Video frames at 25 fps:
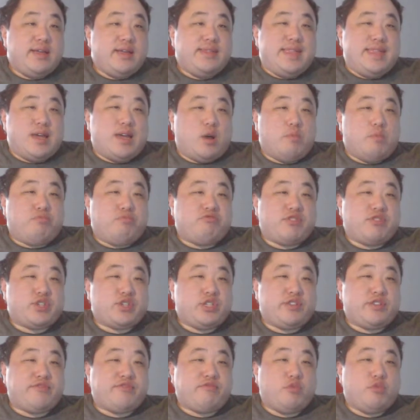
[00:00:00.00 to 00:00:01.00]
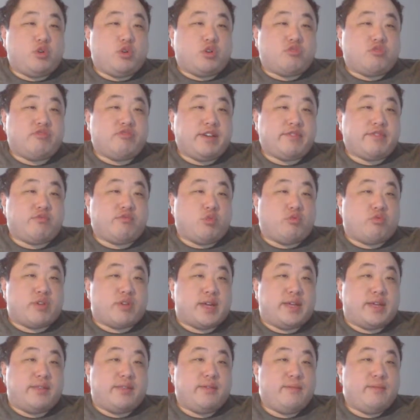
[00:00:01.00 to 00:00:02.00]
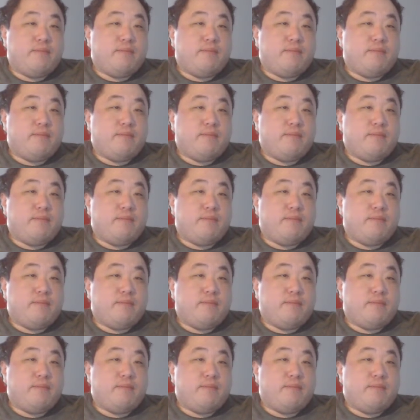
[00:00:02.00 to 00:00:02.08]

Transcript: Now, impressions through click-through rate.